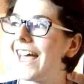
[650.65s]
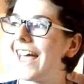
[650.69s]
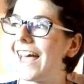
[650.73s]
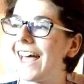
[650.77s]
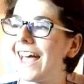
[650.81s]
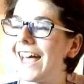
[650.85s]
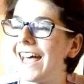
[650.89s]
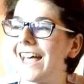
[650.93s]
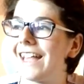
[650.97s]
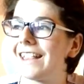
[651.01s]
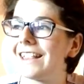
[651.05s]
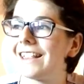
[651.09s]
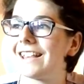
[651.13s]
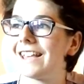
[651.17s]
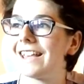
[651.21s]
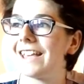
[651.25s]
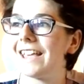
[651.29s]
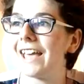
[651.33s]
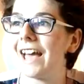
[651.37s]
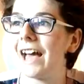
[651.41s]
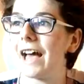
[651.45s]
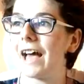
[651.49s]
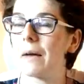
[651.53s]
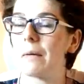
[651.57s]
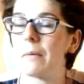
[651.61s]
And
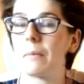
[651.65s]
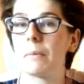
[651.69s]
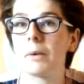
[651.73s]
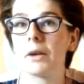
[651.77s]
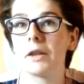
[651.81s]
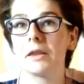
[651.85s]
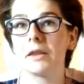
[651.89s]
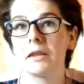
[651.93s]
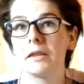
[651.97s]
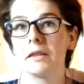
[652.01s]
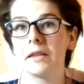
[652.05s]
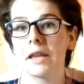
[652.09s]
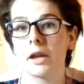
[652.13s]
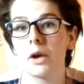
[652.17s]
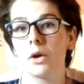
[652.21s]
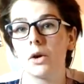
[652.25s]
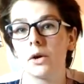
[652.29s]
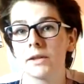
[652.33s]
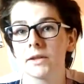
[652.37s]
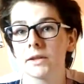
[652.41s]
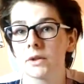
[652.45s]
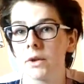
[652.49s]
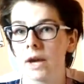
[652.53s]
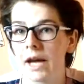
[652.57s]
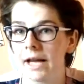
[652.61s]
yeah, but they
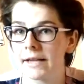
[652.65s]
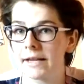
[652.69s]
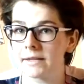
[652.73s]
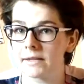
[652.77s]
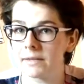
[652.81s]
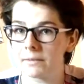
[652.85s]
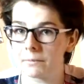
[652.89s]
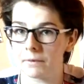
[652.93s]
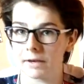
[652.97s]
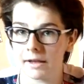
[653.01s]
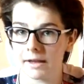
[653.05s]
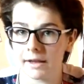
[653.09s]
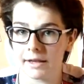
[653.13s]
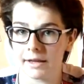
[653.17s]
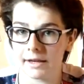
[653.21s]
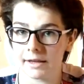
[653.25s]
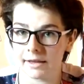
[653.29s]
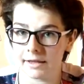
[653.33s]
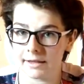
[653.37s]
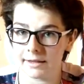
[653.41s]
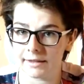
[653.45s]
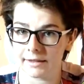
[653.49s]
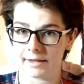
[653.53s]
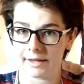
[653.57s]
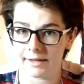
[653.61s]
also had some
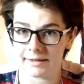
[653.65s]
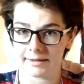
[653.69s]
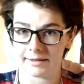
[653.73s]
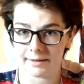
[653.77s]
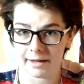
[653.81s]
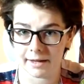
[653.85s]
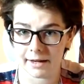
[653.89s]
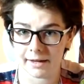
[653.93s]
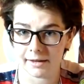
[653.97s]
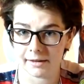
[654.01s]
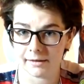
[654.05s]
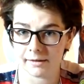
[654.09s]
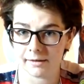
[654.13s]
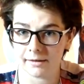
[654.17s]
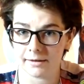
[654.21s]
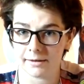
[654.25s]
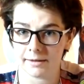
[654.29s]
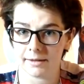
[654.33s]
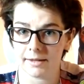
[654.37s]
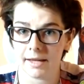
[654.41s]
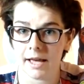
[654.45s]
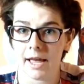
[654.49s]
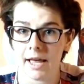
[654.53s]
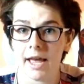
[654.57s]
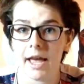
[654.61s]
really nice
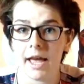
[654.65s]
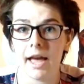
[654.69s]
titles.